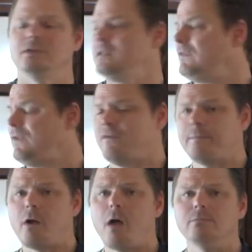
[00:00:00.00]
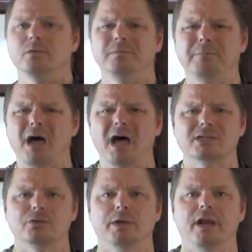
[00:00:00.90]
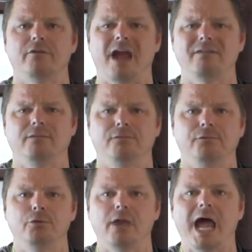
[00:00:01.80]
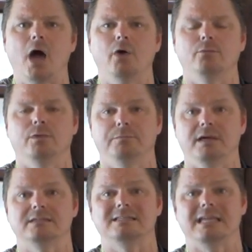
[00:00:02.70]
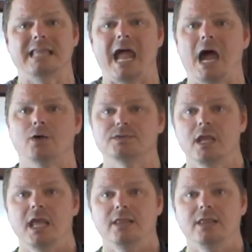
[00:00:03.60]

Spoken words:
You can, if you have a problem with bugs or whatever, having food out with bugs inside the house,